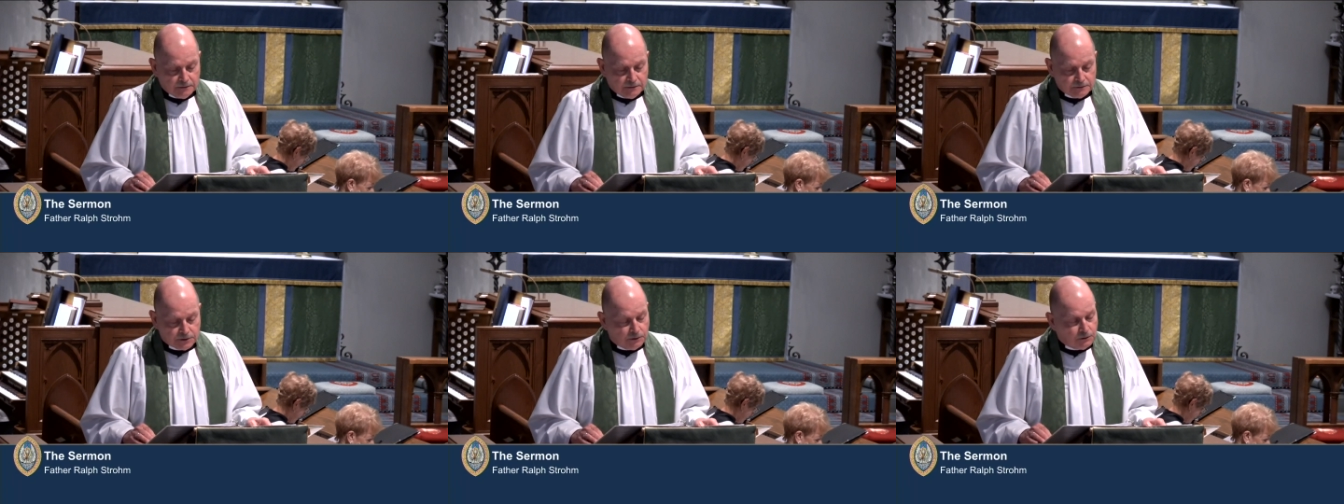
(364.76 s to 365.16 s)

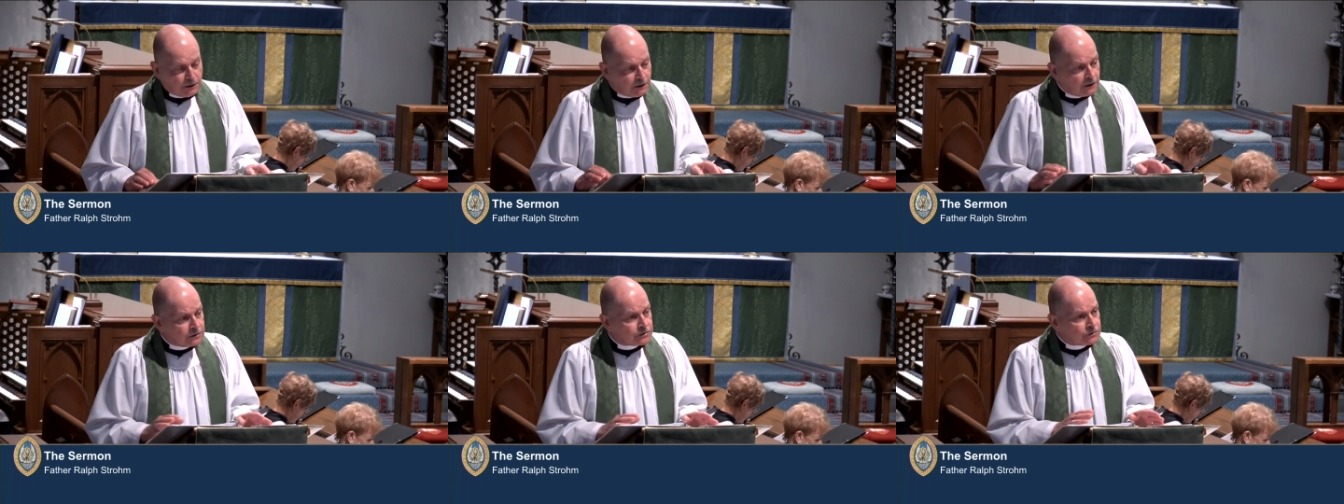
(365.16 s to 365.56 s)
So, in
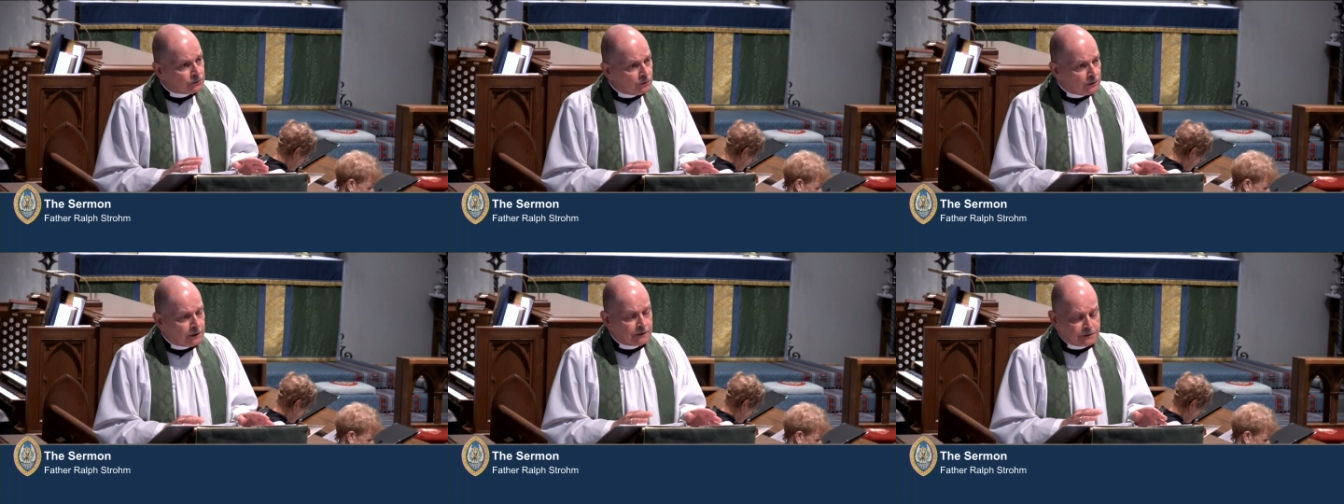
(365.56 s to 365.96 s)
our
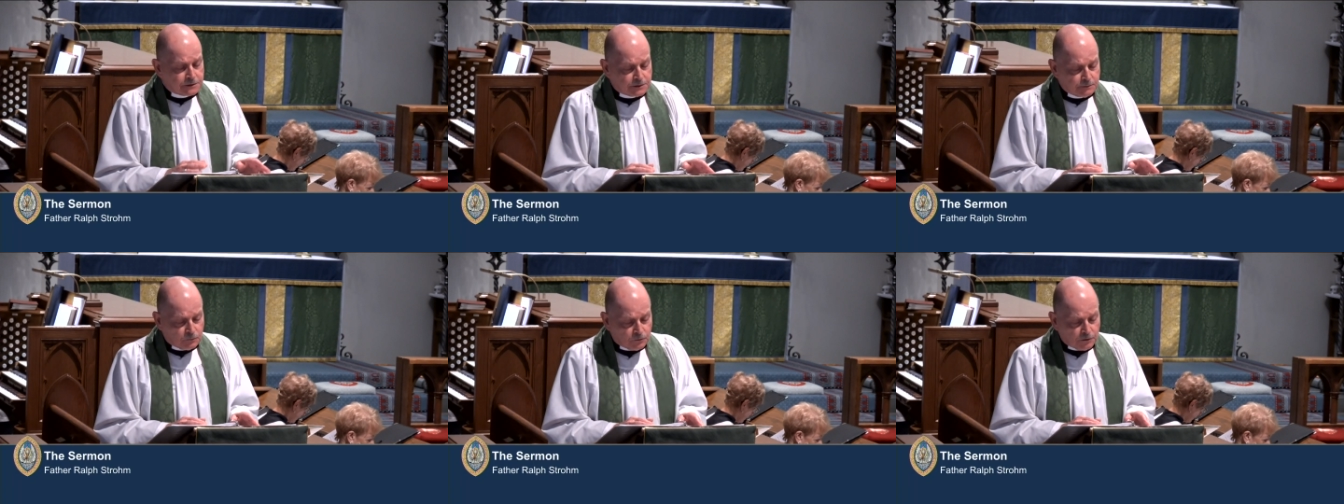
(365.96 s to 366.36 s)
story
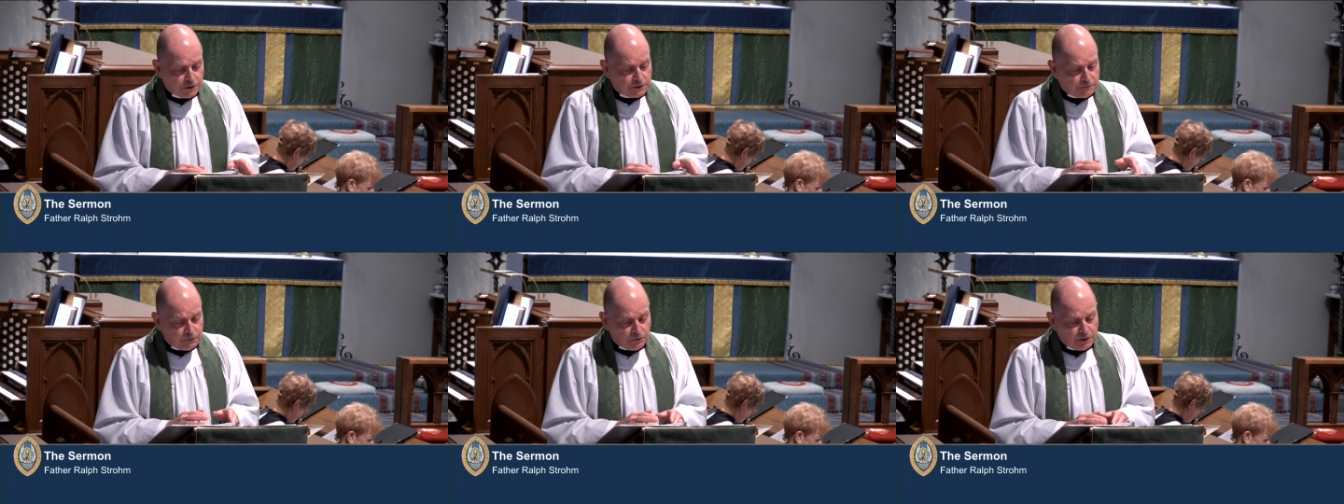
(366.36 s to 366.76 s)
this
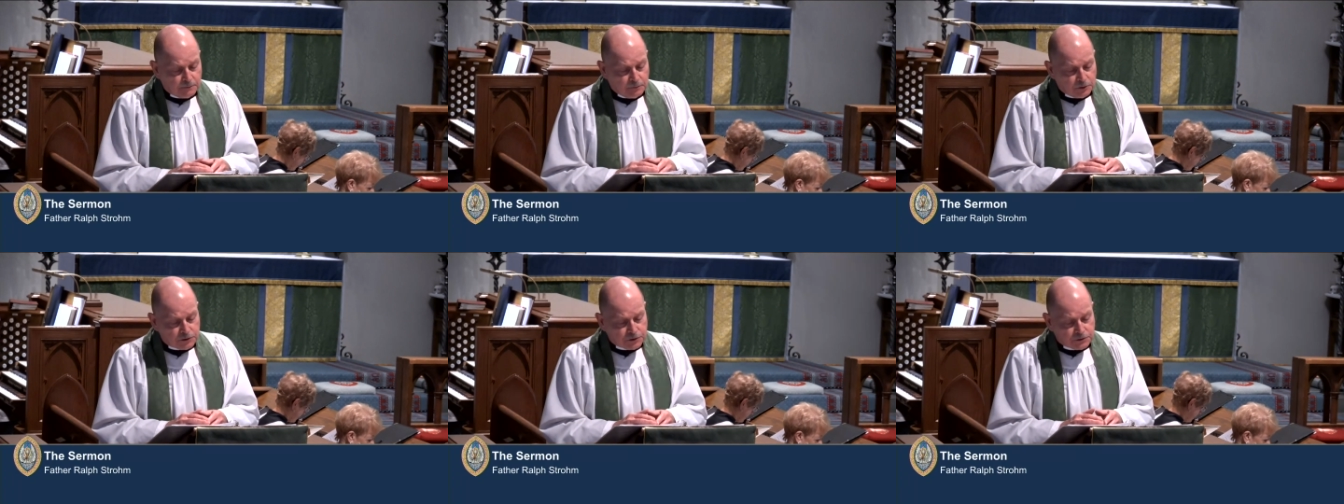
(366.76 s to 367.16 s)
morning, the burning
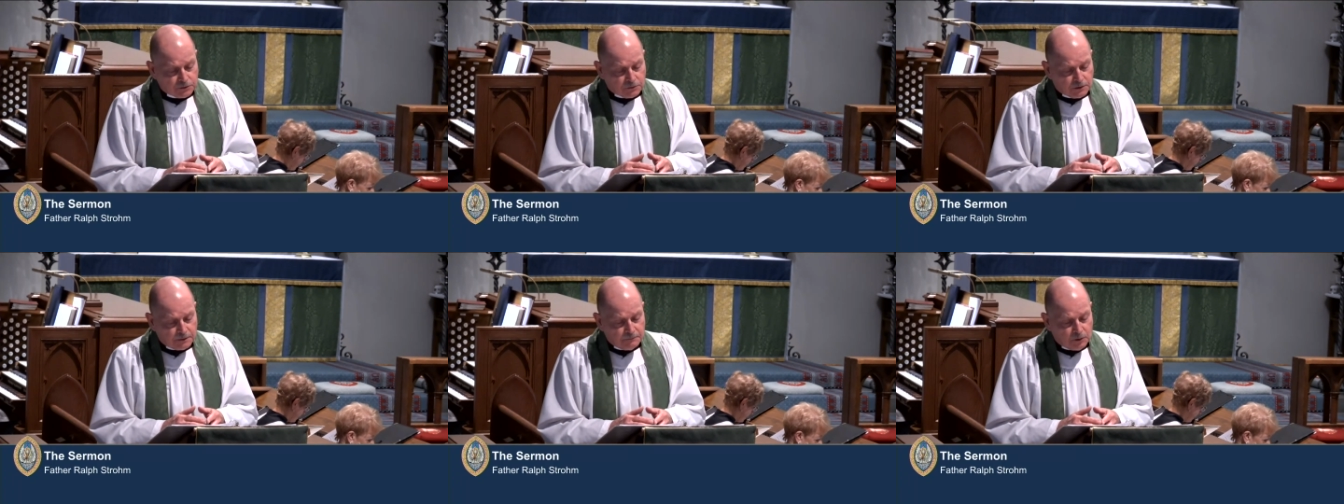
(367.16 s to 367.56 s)
bush
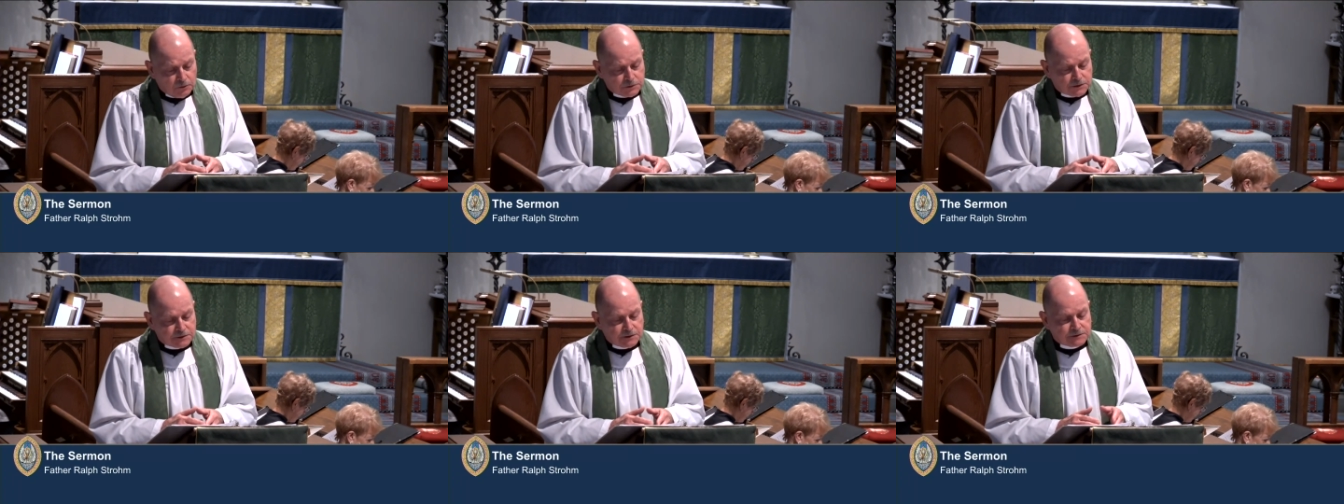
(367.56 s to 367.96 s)
story,
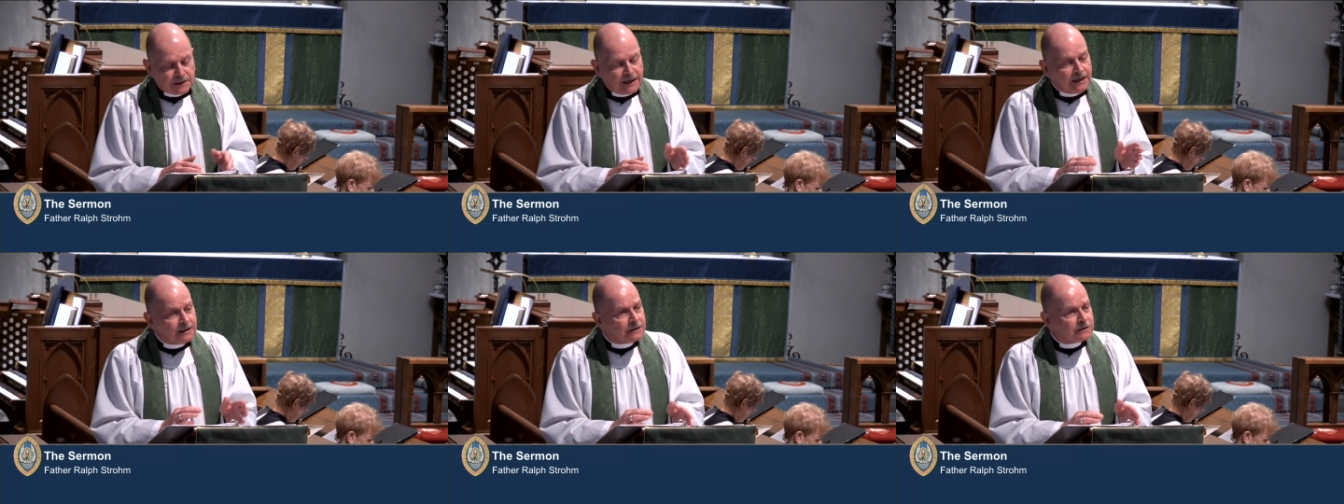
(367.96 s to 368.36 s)
Moses is
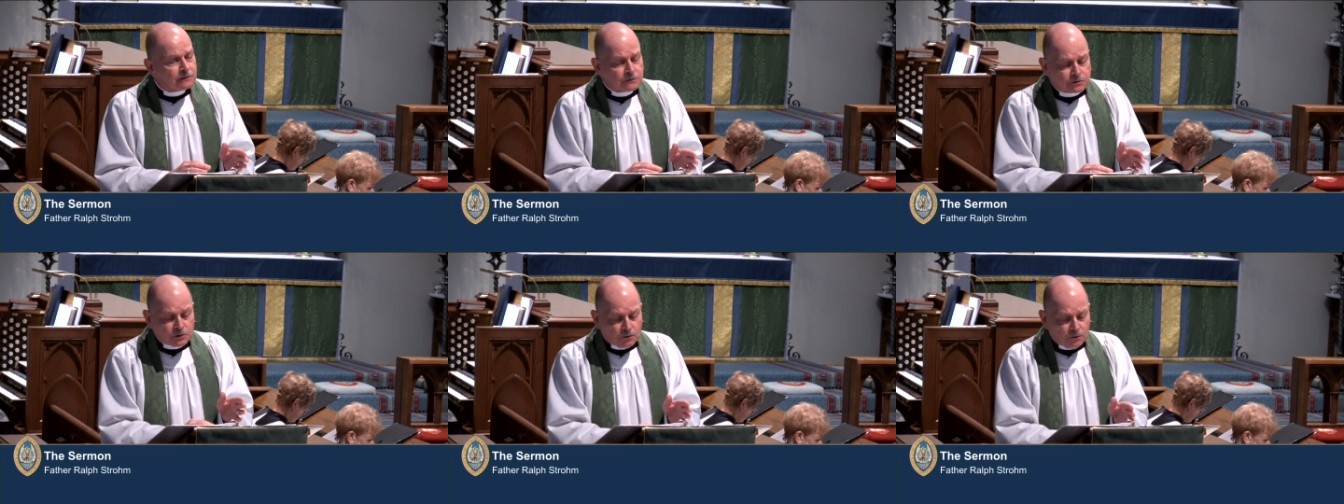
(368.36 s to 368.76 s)
80
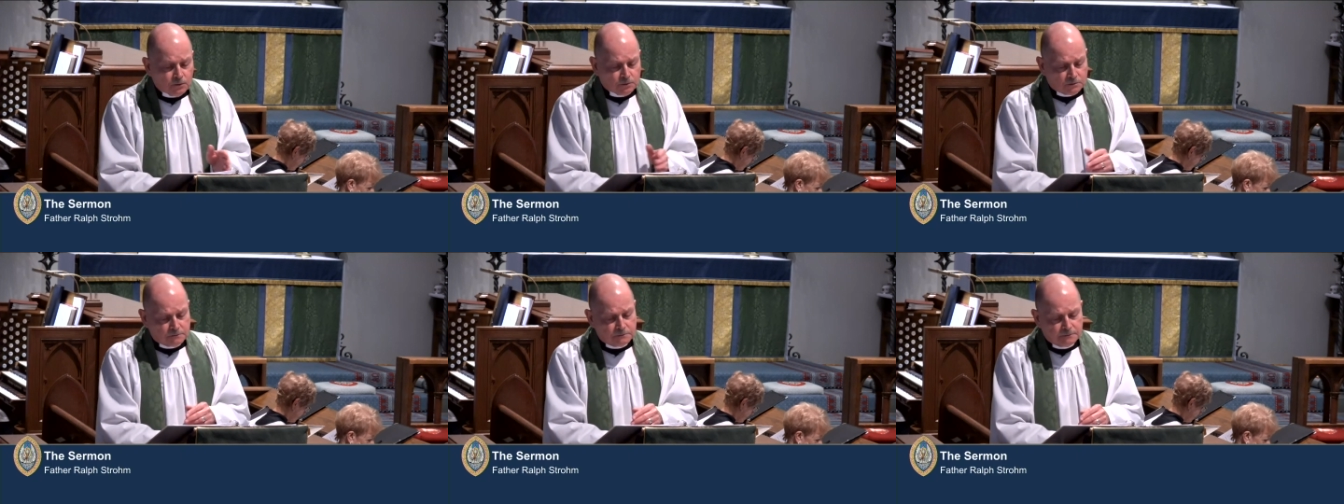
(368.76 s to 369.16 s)
years
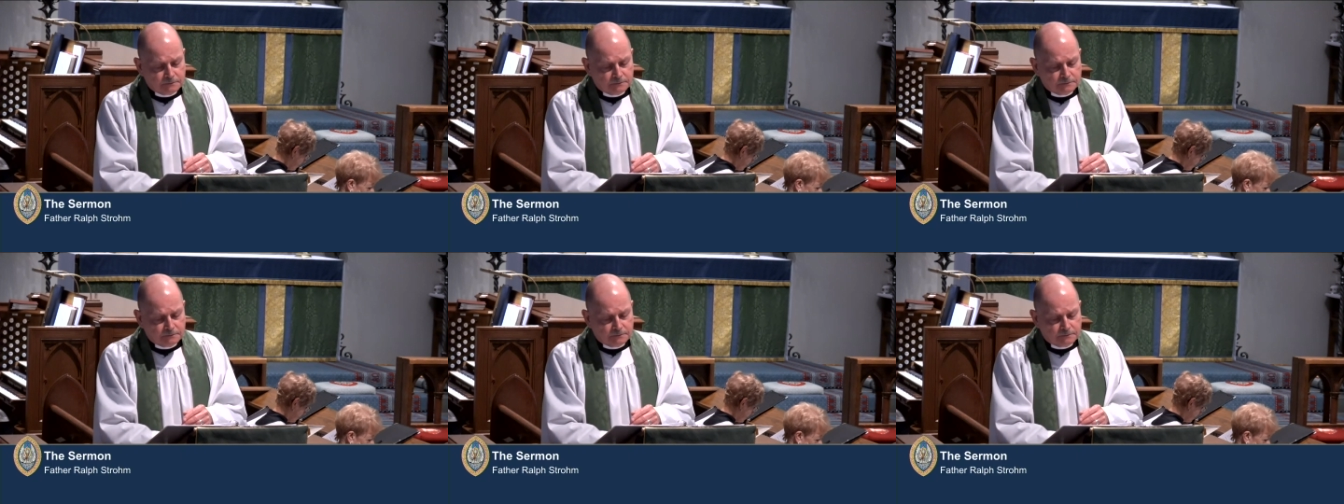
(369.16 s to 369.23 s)
old